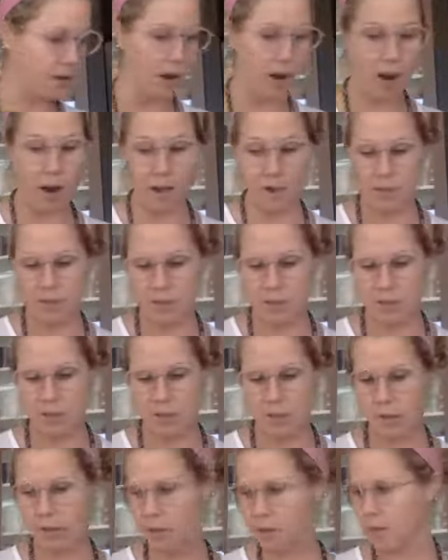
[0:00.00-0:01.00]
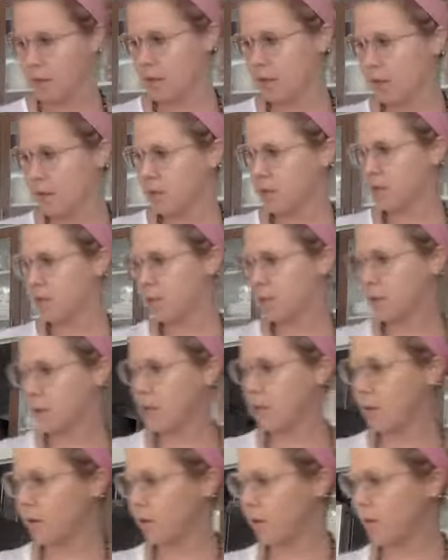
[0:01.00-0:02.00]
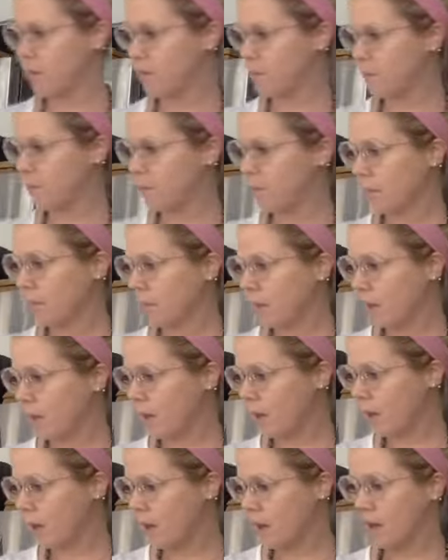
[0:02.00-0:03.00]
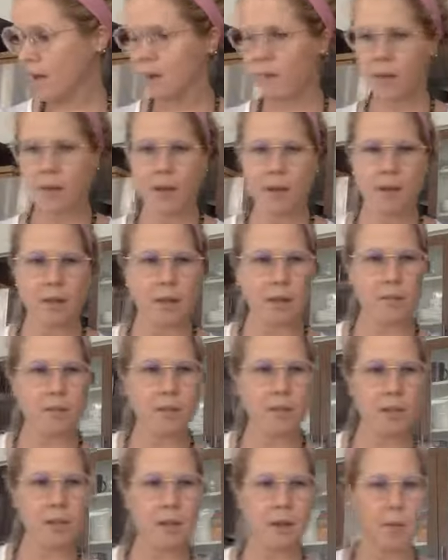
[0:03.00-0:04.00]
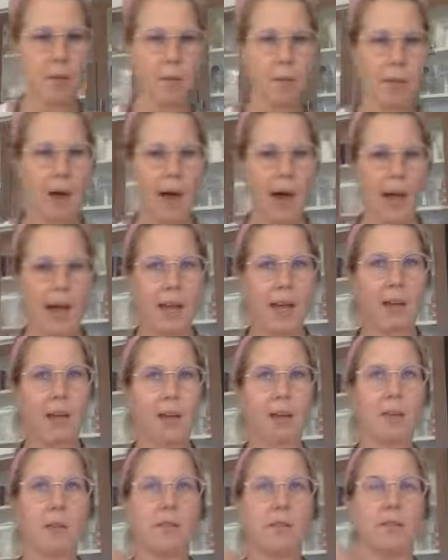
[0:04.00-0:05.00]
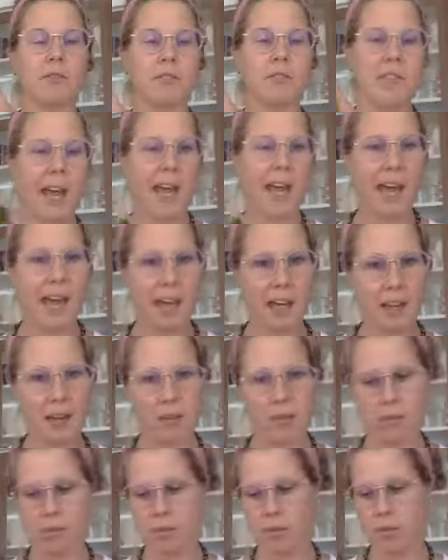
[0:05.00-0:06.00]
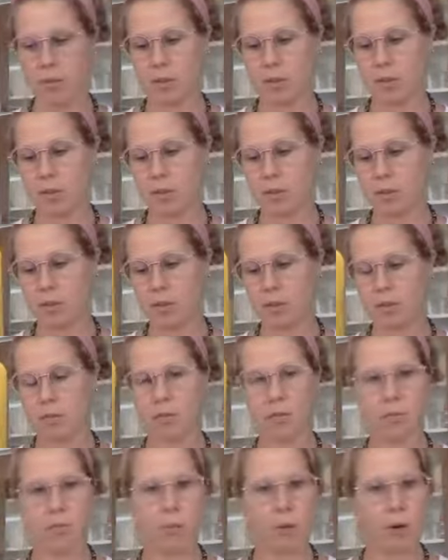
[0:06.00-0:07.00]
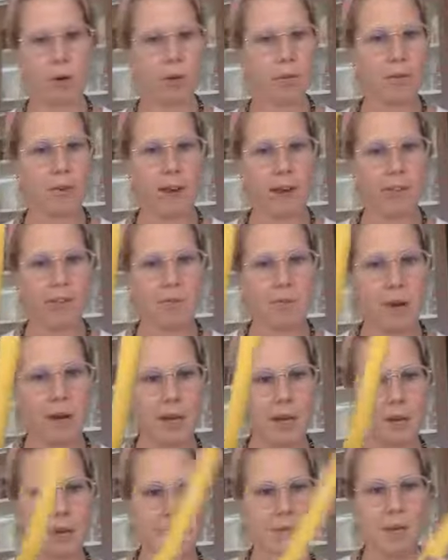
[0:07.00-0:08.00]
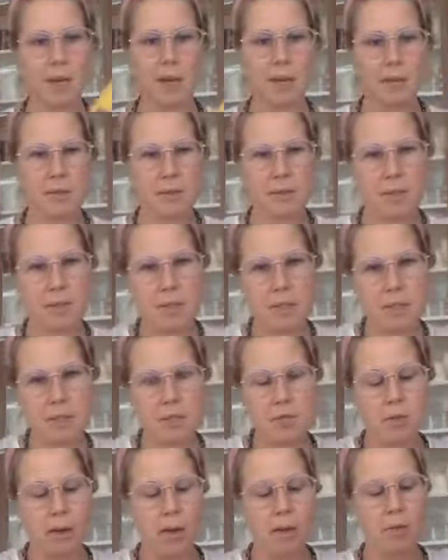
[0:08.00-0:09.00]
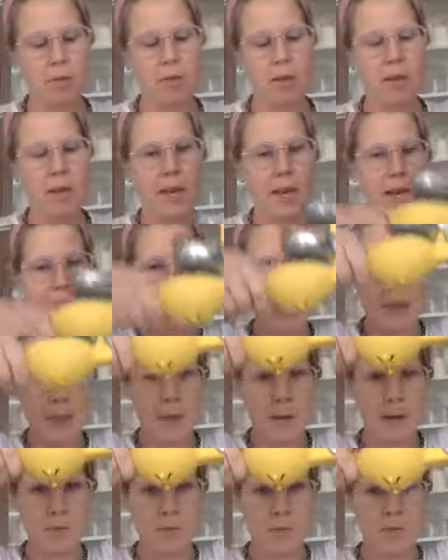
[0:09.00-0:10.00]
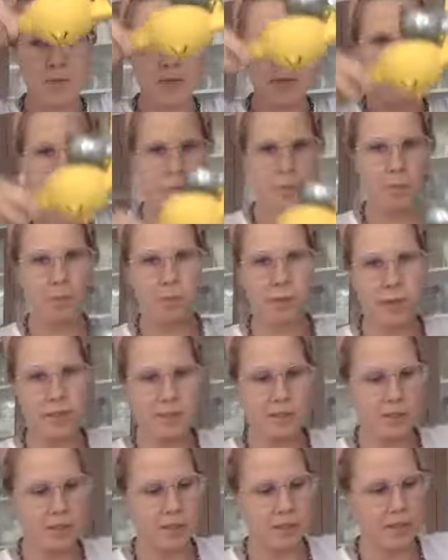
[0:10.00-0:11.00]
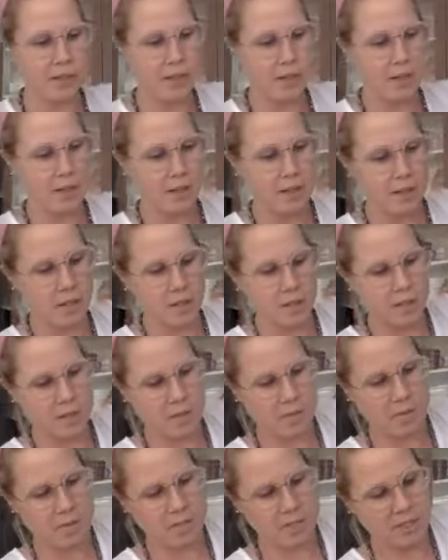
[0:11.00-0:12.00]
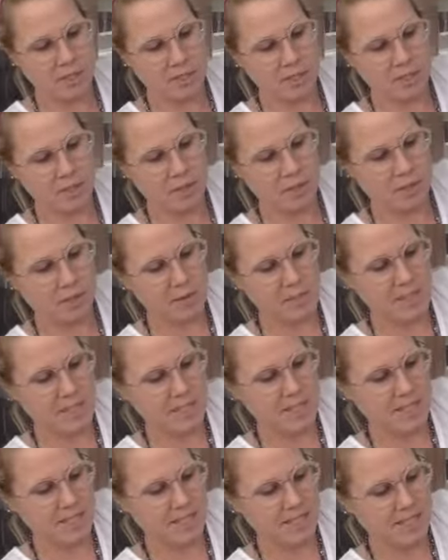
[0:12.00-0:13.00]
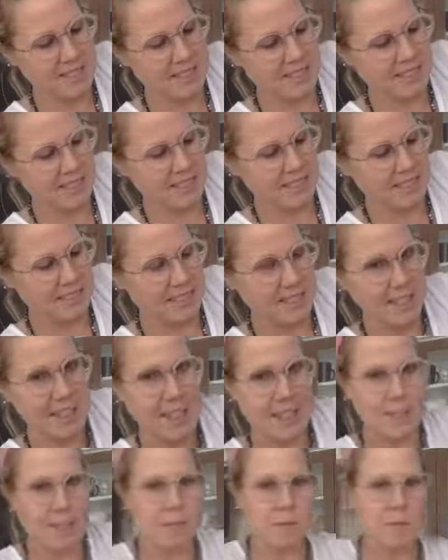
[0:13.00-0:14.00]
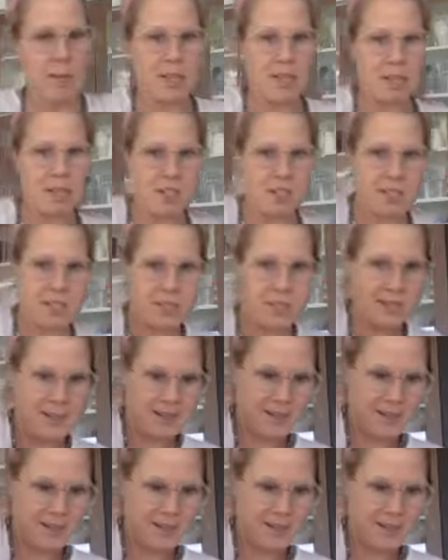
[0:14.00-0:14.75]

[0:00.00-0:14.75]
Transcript: Costco. So I think it was like a bag of 10 for $4 or $5, might have even been 12. And then I'm using this presser. So I'm just going to squeeze as much